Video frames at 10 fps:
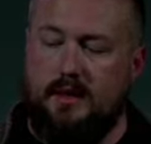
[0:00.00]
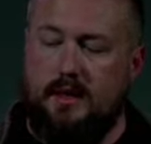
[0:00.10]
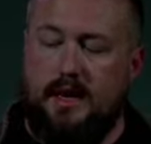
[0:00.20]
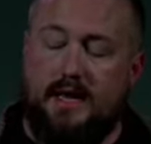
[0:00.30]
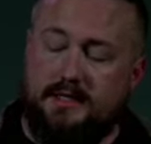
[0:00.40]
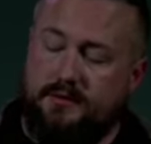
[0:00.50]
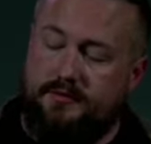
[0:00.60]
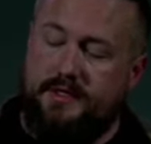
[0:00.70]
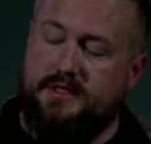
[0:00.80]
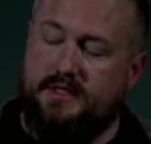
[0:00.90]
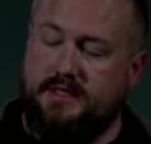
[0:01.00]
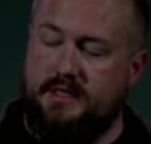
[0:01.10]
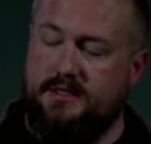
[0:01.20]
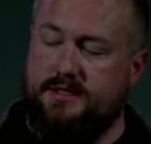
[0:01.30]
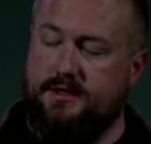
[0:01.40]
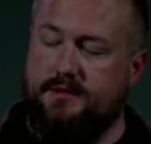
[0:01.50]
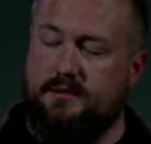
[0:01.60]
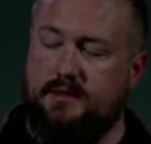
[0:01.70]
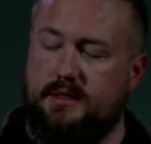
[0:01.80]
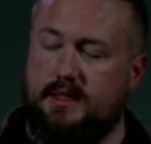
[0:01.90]
As He reveals these things to you,
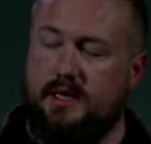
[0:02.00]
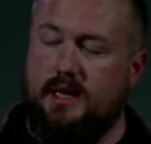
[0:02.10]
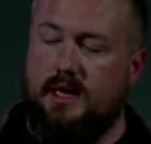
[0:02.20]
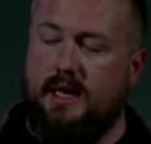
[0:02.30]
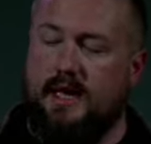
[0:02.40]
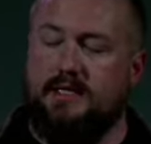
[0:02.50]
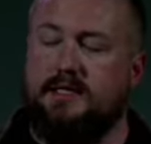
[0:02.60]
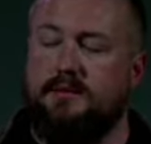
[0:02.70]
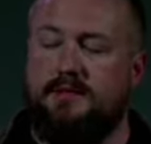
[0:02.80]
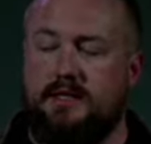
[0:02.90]
ask Him to